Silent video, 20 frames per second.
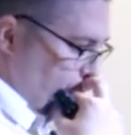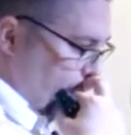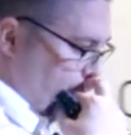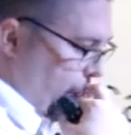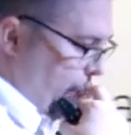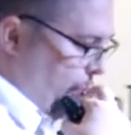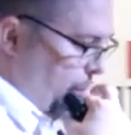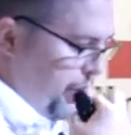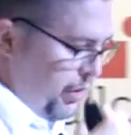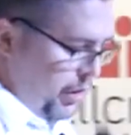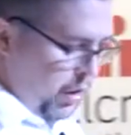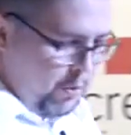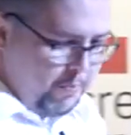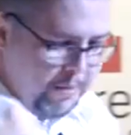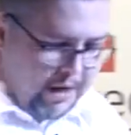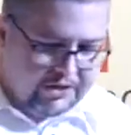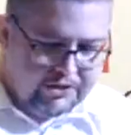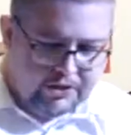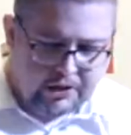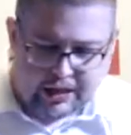would be where you go
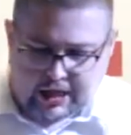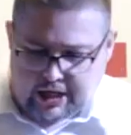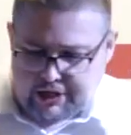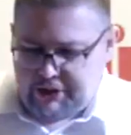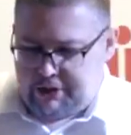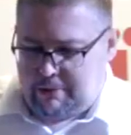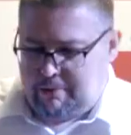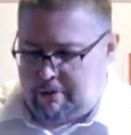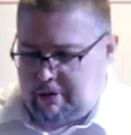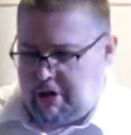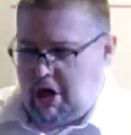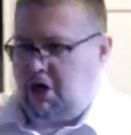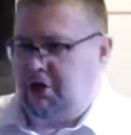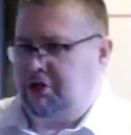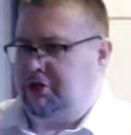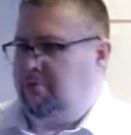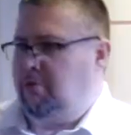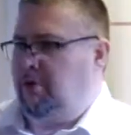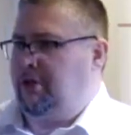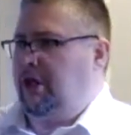back to the customer and
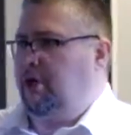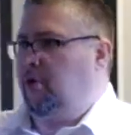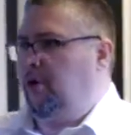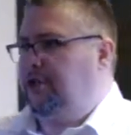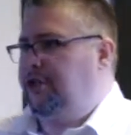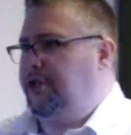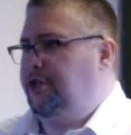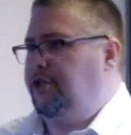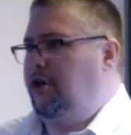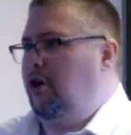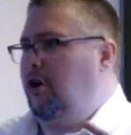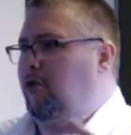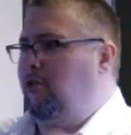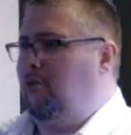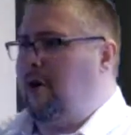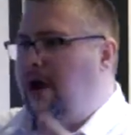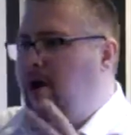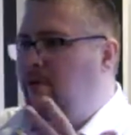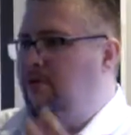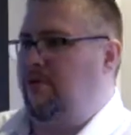ask them what their questions are
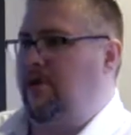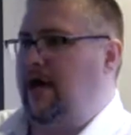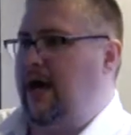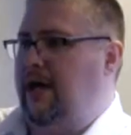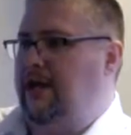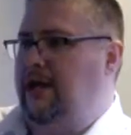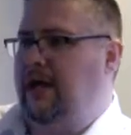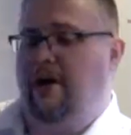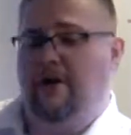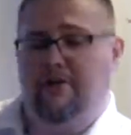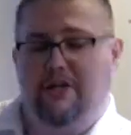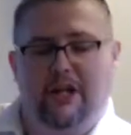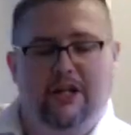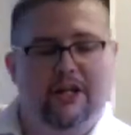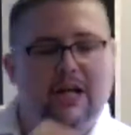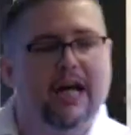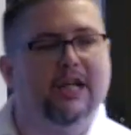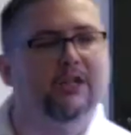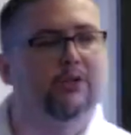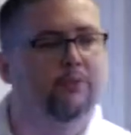around that. And then I
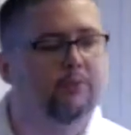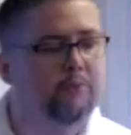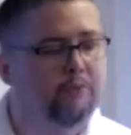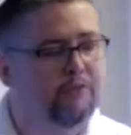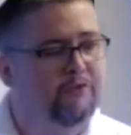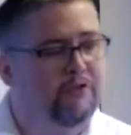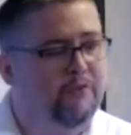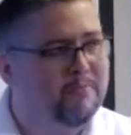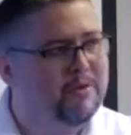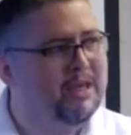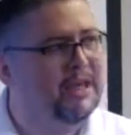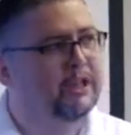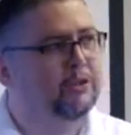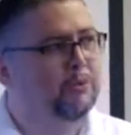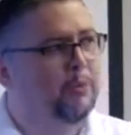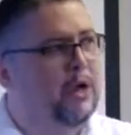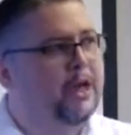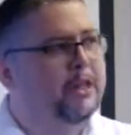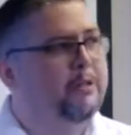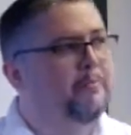think that's for me
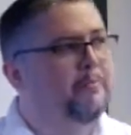is where